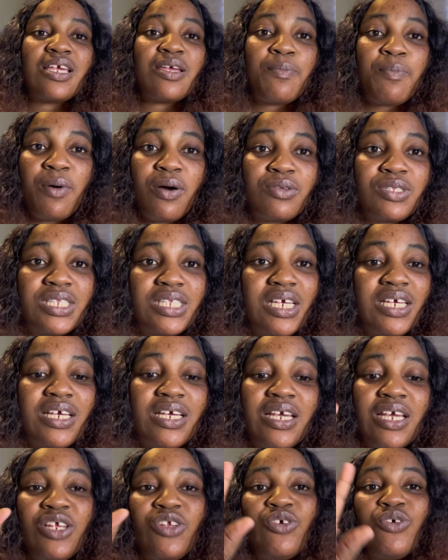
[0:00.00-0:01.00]
keep on
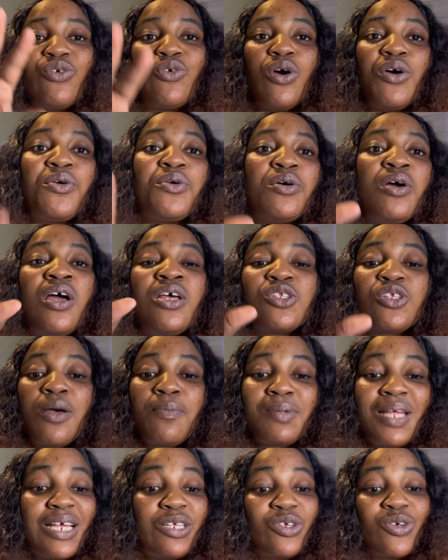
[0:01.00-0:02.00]
thinking.
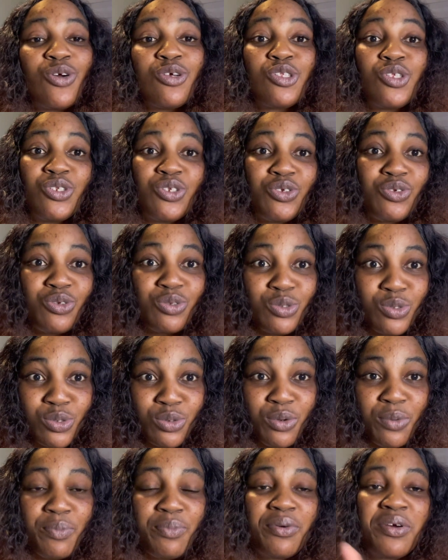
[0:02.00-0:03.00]
Sometimes you go to the
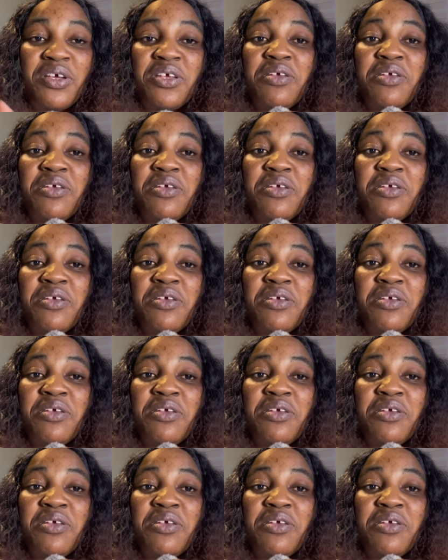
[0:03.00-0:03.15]
YouTube,